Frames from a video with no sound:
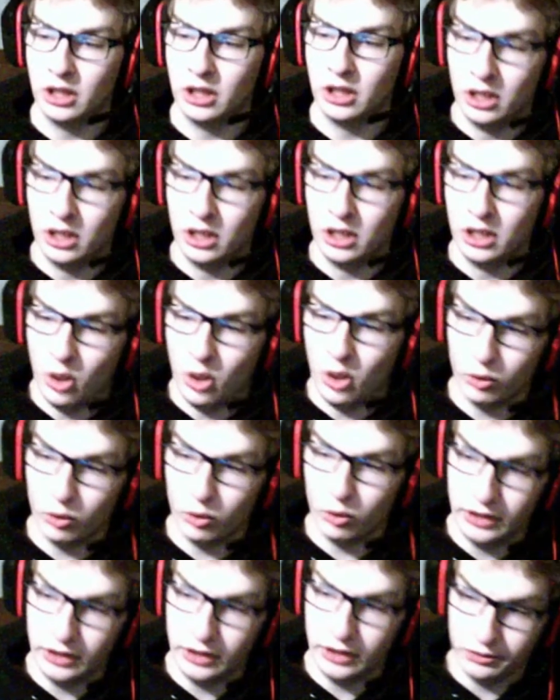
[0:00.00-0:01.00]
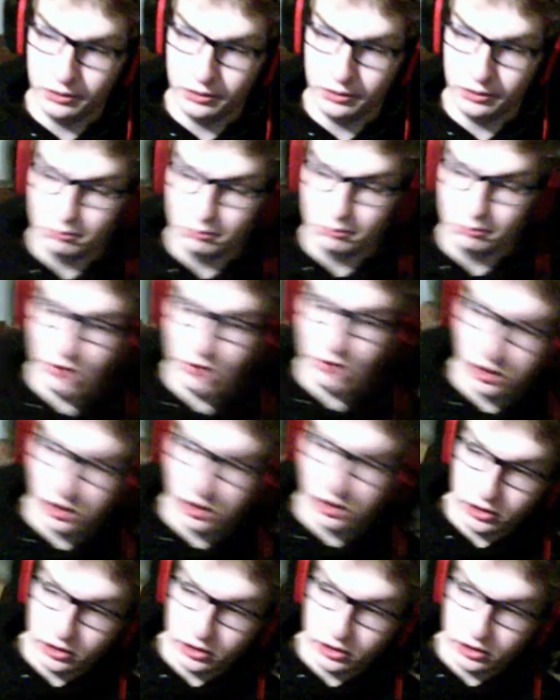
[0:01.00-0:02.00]
only a certain
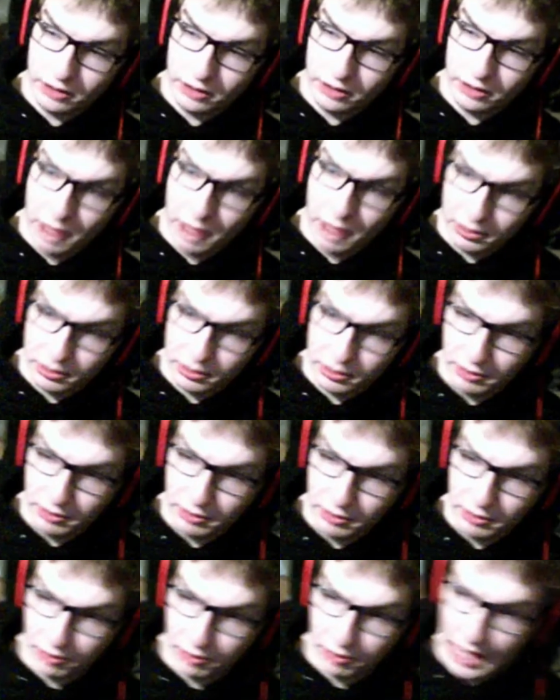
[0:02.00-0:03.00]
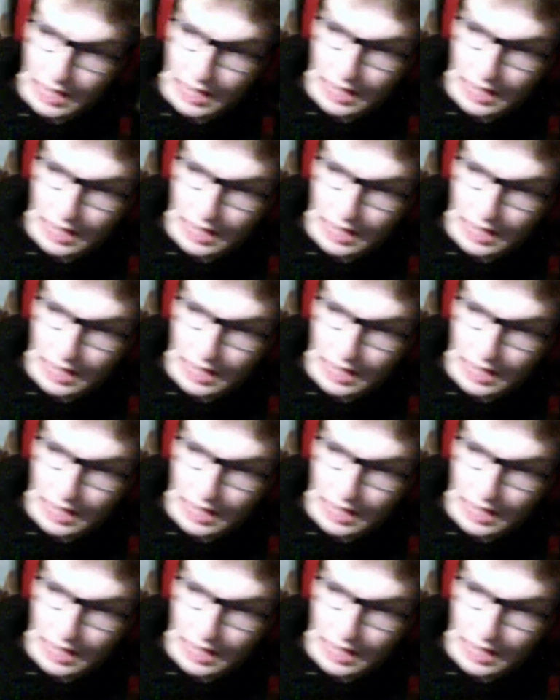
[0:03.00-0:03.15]
amount of people happy.